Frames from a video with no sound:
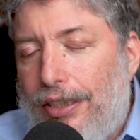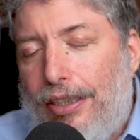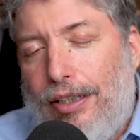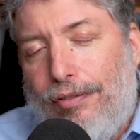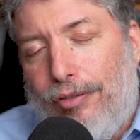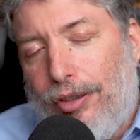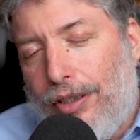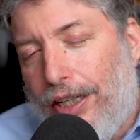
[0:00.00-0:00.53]

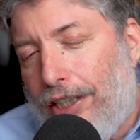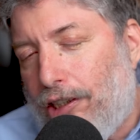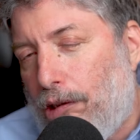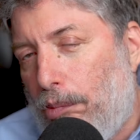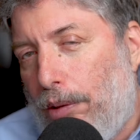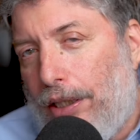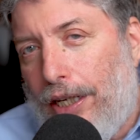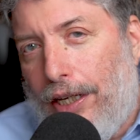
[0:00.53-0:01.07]
If you'll ask
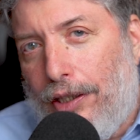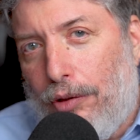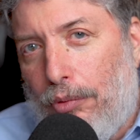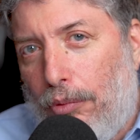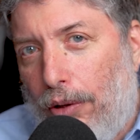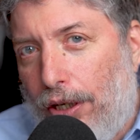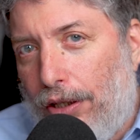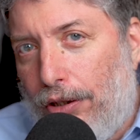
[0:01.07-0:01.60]
me later,
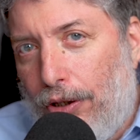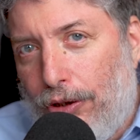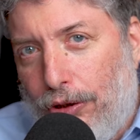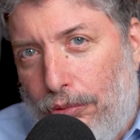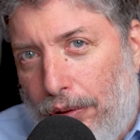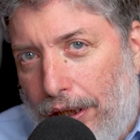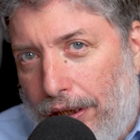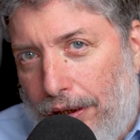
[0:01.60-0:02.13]
what do those
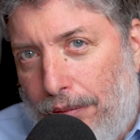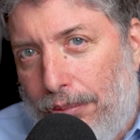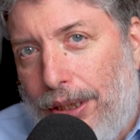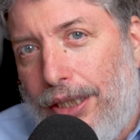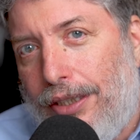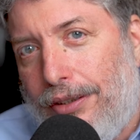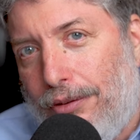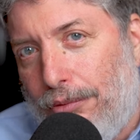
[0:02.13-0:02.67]
really
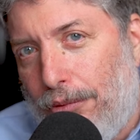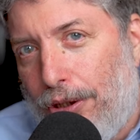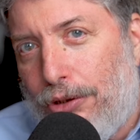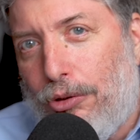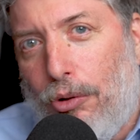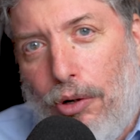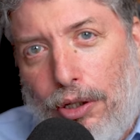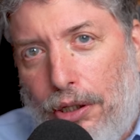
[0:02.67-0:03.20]
mean? We'll
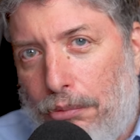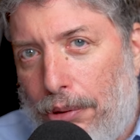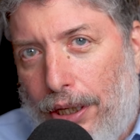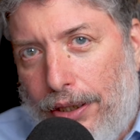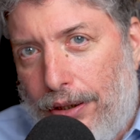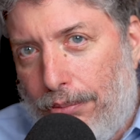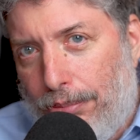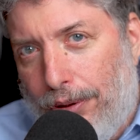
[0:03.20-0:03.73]
talk
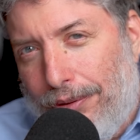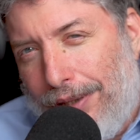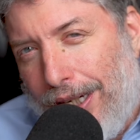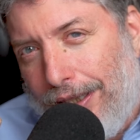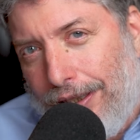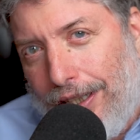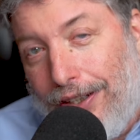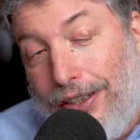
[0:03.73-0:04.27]
about it. But
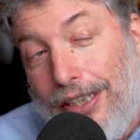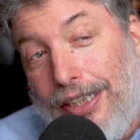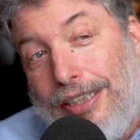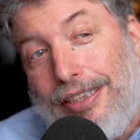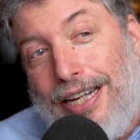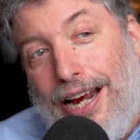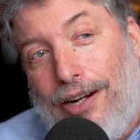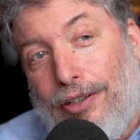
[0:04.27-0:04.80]
right there,
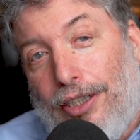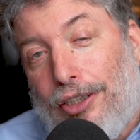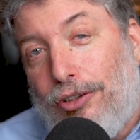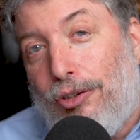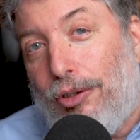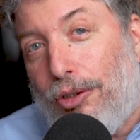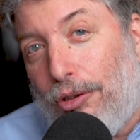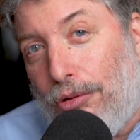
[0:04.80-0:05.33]
now,
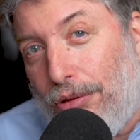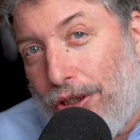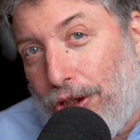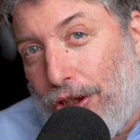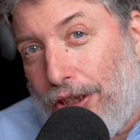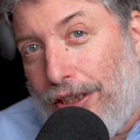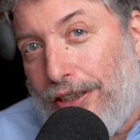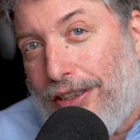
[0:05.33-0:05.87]
do
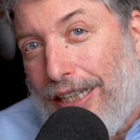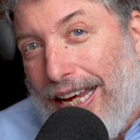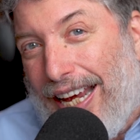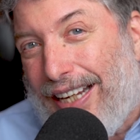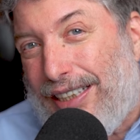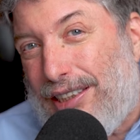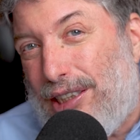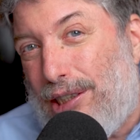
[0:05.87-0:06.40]
Christians
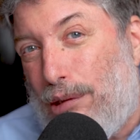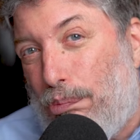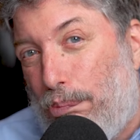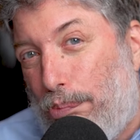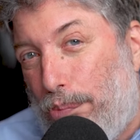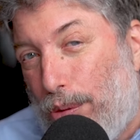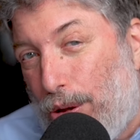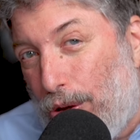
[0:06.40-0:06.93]
expect
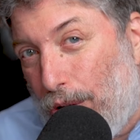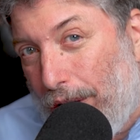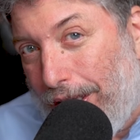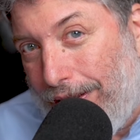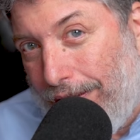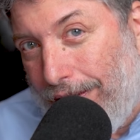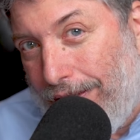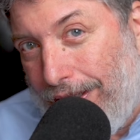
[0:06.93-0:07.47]

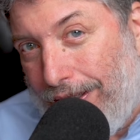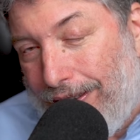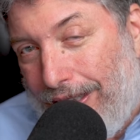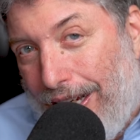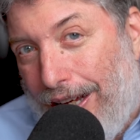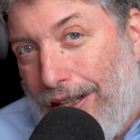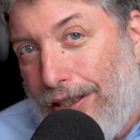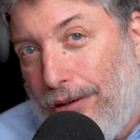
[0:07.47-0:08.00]
exploit this
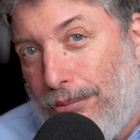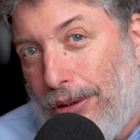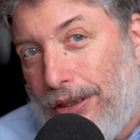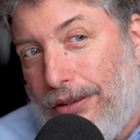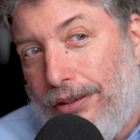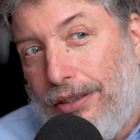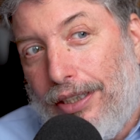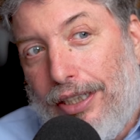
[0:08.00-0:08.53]

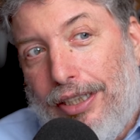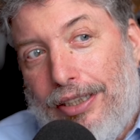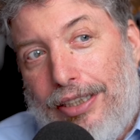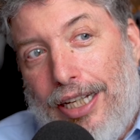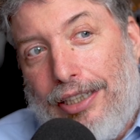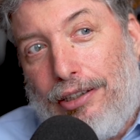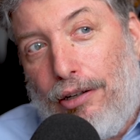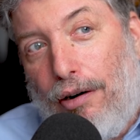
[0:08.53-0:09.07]
element
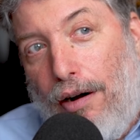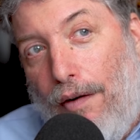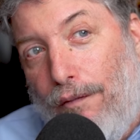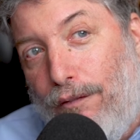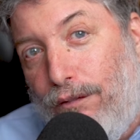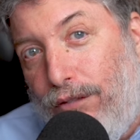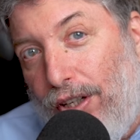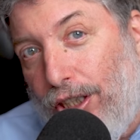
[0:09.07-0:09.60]
that there are
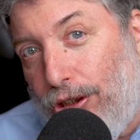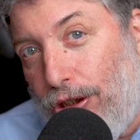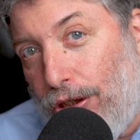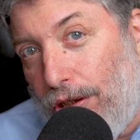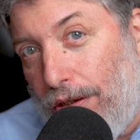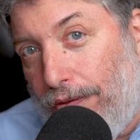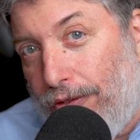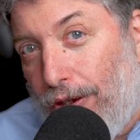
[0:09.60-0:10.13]

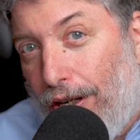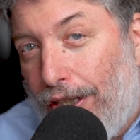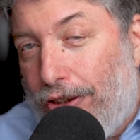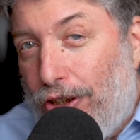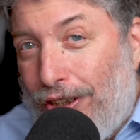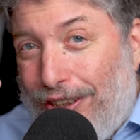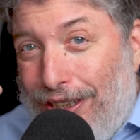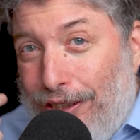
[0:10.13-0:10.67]
features of God,
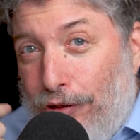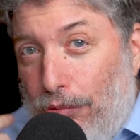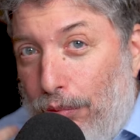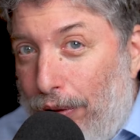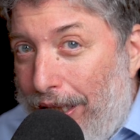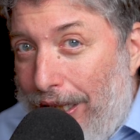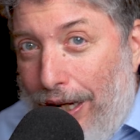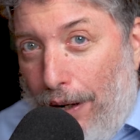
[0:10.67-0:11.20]
just as
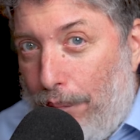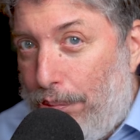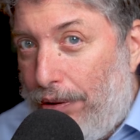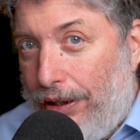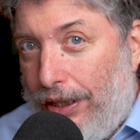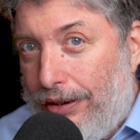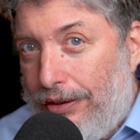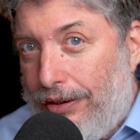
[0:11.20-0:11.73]
we
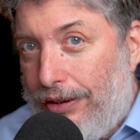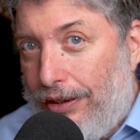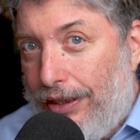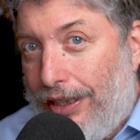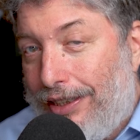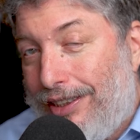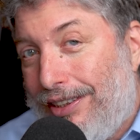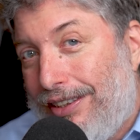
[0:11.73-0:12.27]
apprehend it.
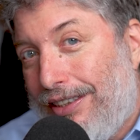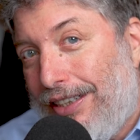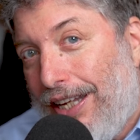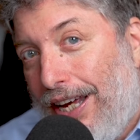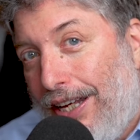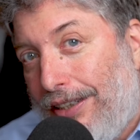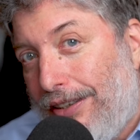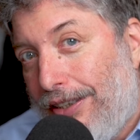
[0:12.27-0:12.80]
It's
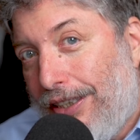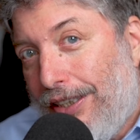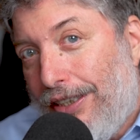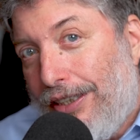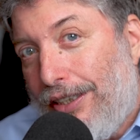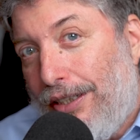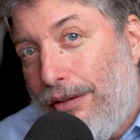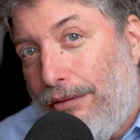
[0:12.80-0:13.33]
not,
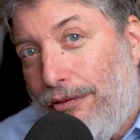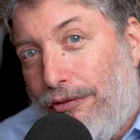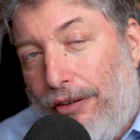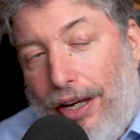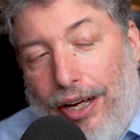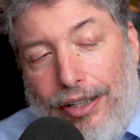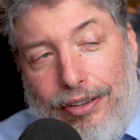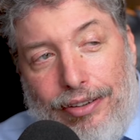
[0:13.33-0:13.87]
in
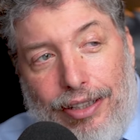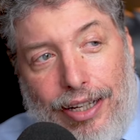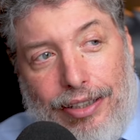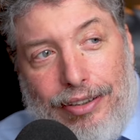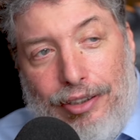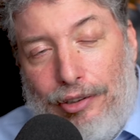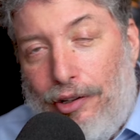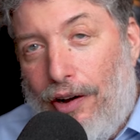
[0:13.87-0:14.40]
fact,
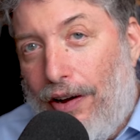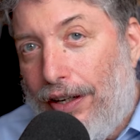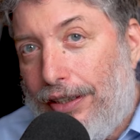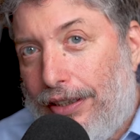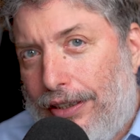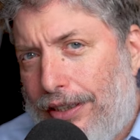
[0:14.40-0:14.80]
that God